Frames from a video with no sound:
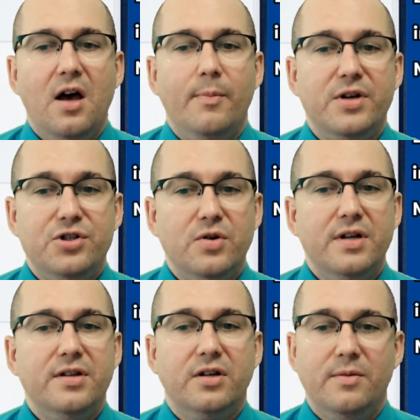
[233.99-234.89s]
But
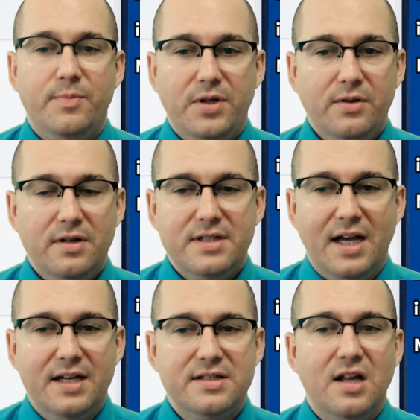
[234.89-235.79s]
during the computer
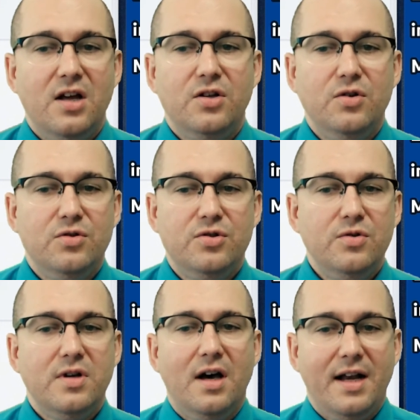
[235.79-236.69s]
test, you do
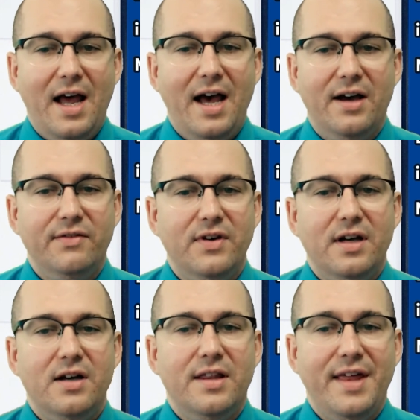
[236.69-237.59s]
not have
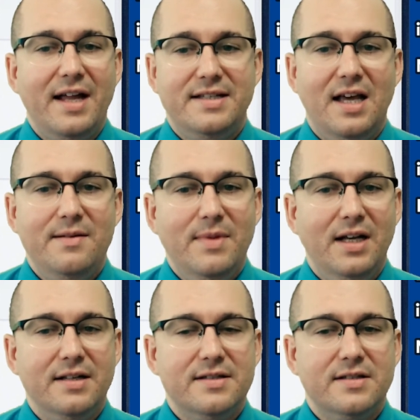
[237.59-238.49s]
that 10
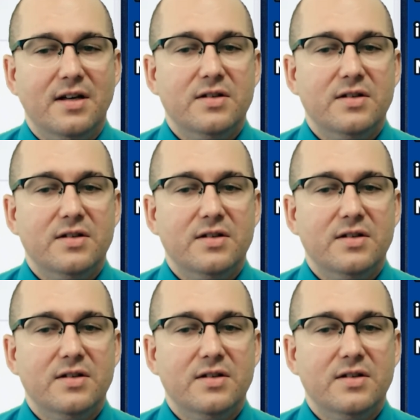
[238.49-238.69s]
minutes.